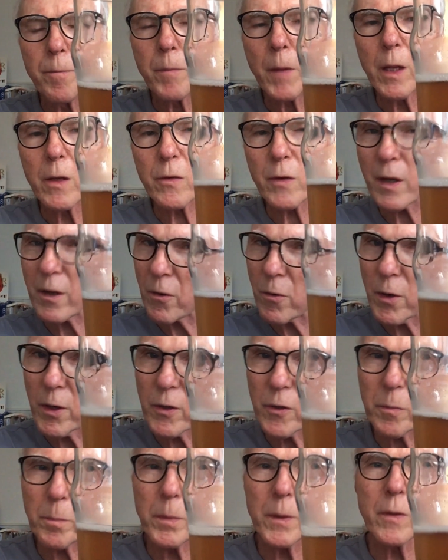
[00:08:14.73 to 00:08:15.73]
it's not
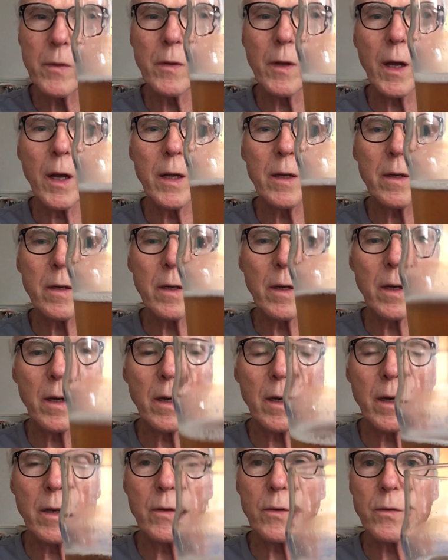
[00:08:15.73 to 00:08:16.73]
crisp, it's not uh,
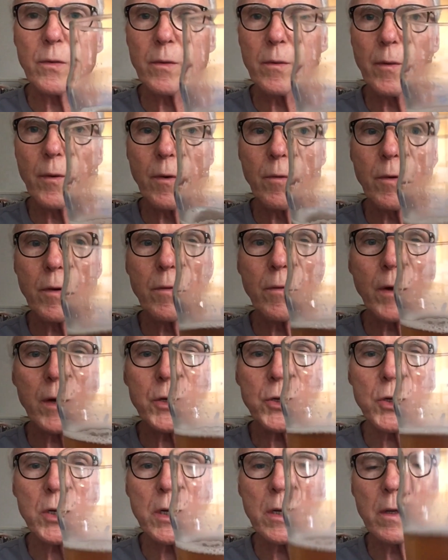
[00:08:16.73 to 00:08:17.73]
as
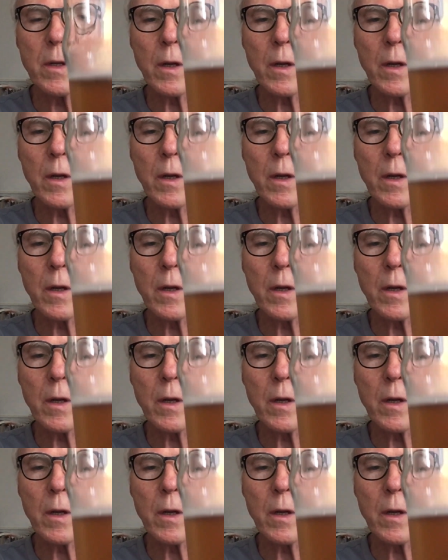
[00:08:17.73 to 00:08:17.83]
refreshing,